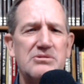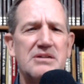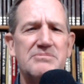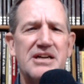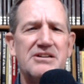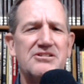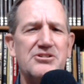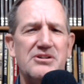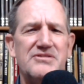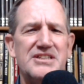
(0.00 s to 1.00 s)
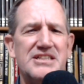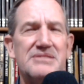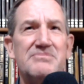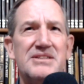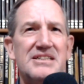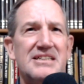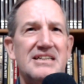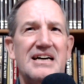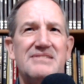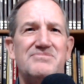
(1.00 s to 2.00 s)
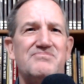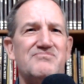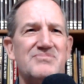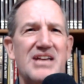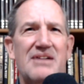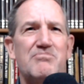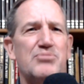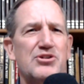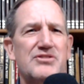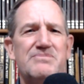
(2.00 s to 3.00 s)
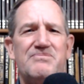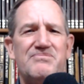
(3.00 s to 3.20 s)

come down on you every time. Yeah, prove it.